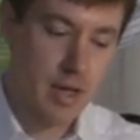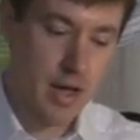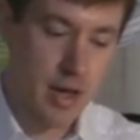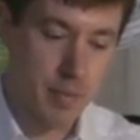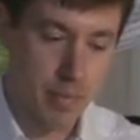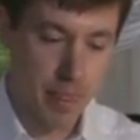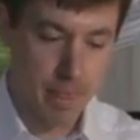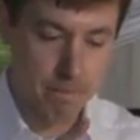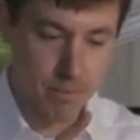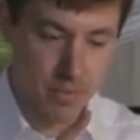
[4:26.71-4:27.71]
I
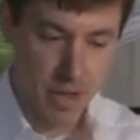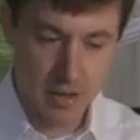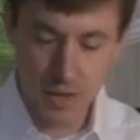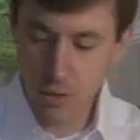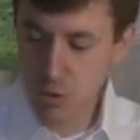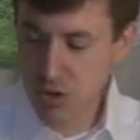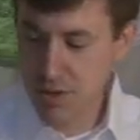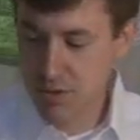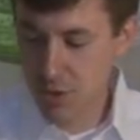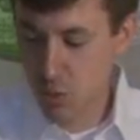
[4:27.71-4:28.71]
let those
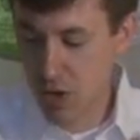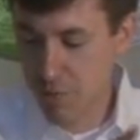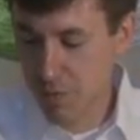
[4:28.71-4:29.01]
leaves get away